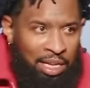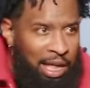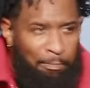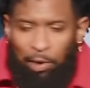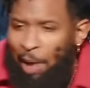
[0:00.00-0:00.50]

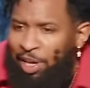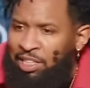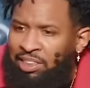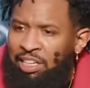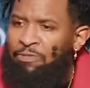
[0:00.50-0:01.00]
that probably
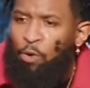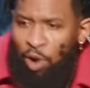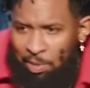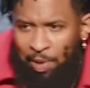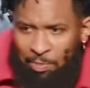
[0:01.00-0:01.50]
could seat
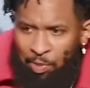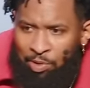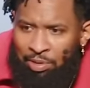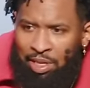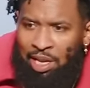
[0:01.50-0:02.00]
40 people.
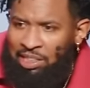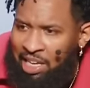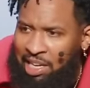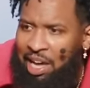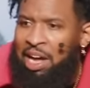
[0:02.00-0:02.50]
He's
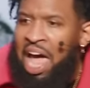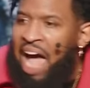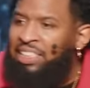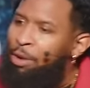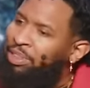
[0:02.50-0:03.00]
like, yeah. I said, it